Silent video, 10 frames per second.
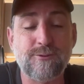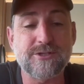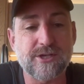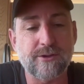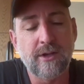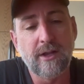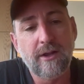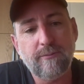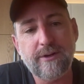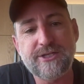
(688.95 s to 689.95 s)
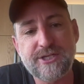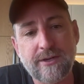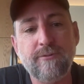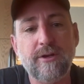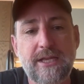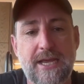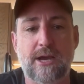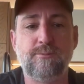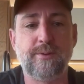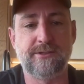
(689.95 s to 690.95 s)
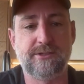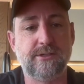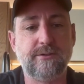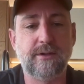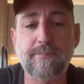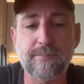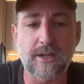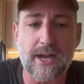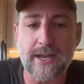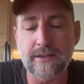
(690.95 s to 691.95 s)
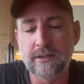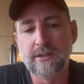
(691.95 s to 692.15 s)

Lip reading: So we're generally helping to apply